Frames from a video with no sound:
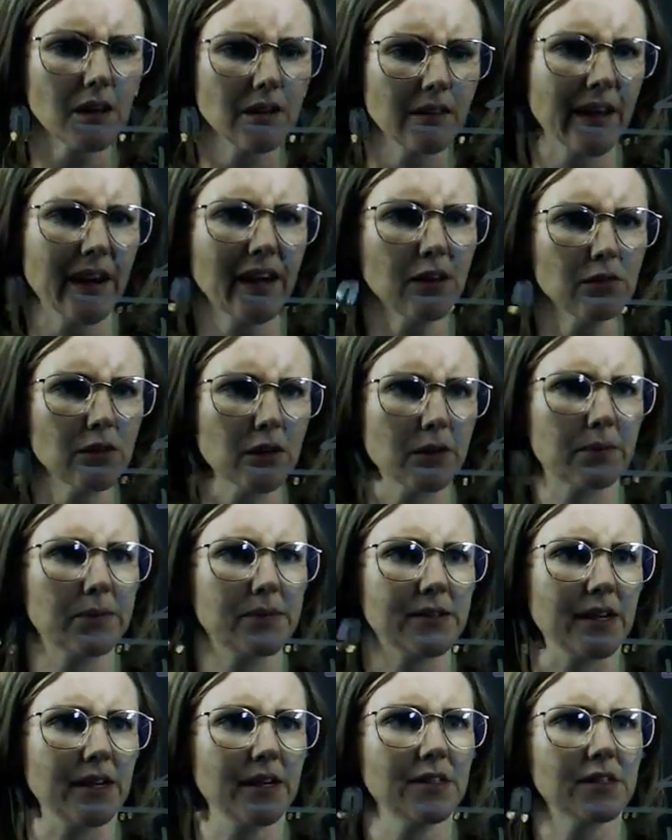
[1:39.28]
That
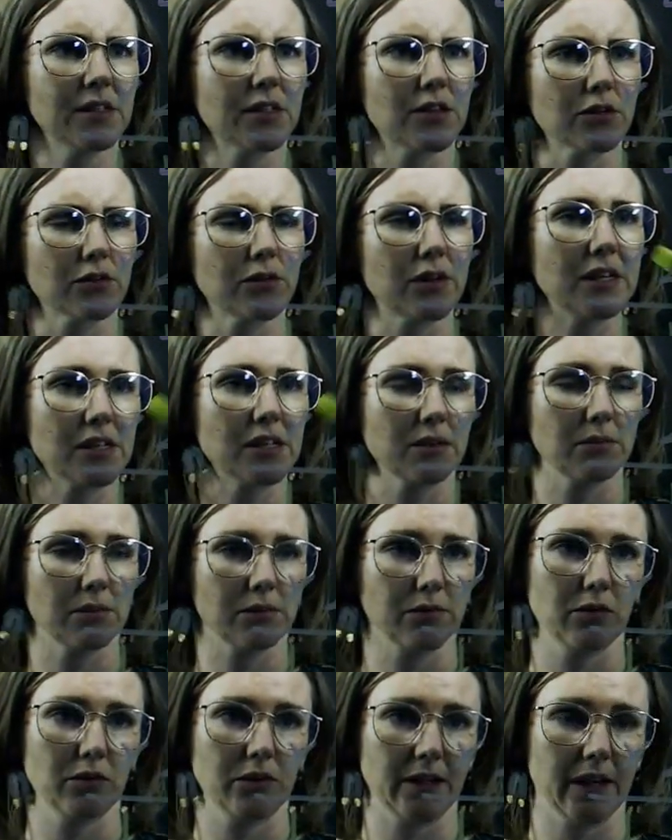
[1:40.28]
represents 3
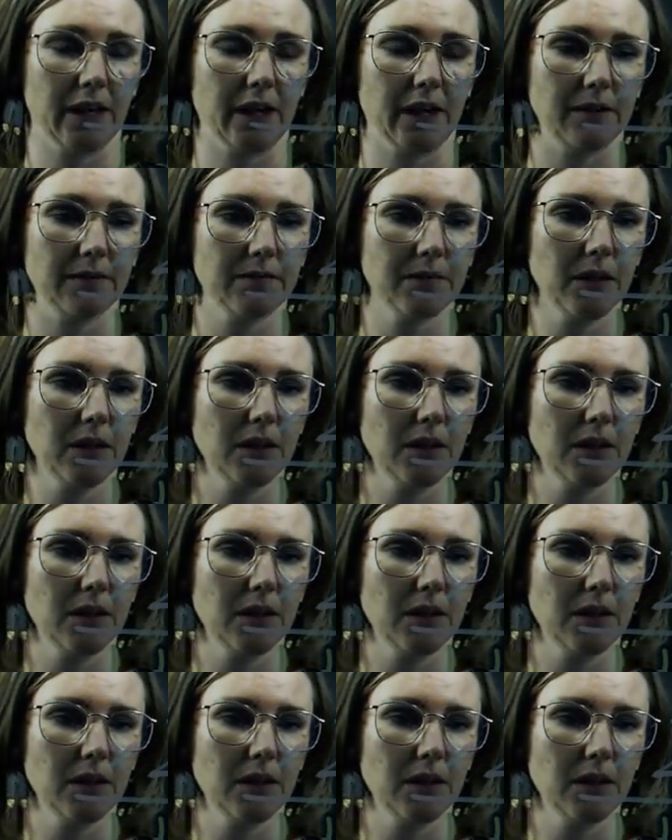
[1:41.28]
times 48.